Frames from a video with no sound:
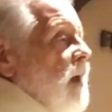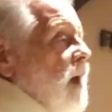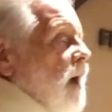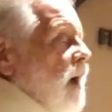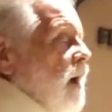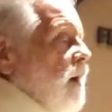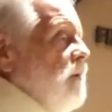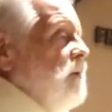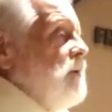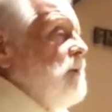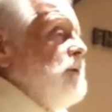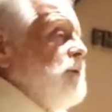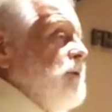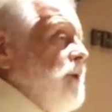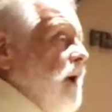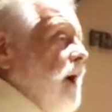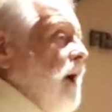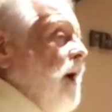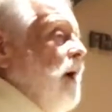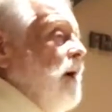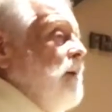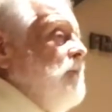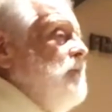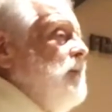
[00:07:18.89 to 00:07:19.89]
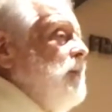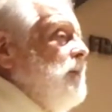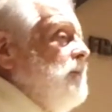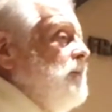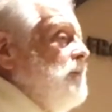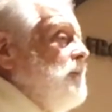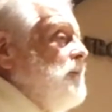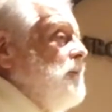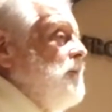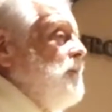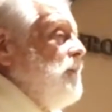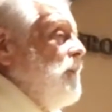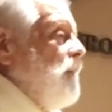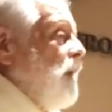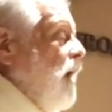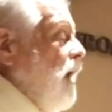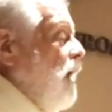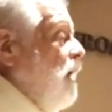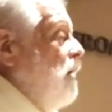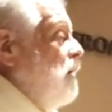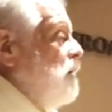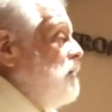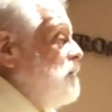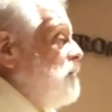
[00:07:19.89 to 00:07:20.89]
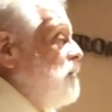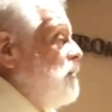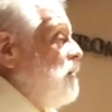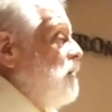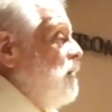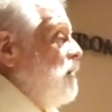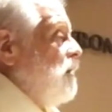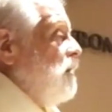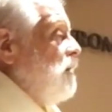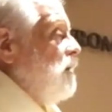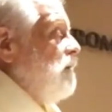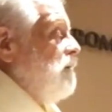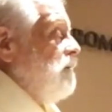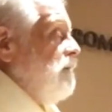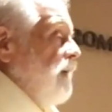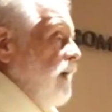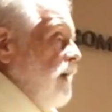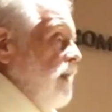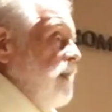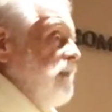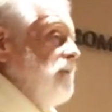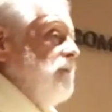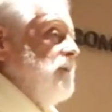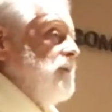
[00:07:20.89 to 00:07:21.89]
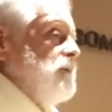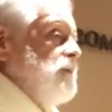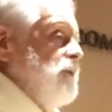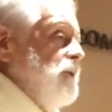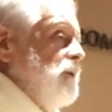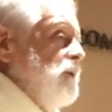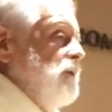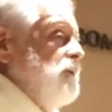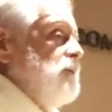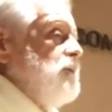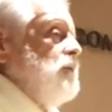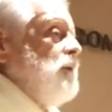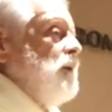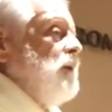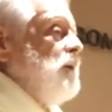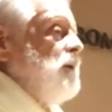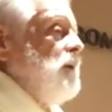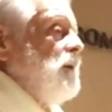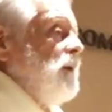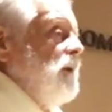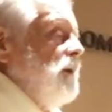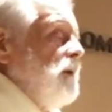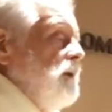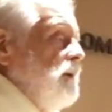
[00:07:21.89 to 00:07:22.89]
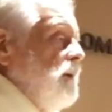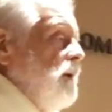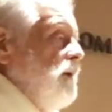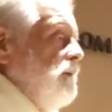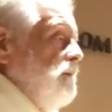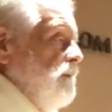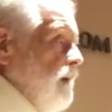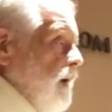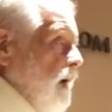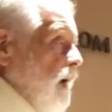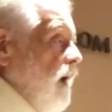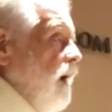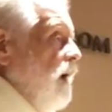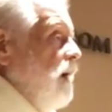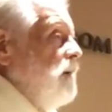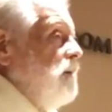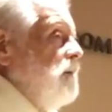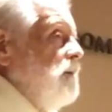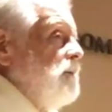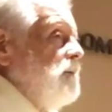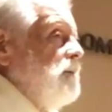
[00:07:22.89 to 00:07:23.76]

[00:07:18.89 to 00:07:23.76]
our job as faithful children of God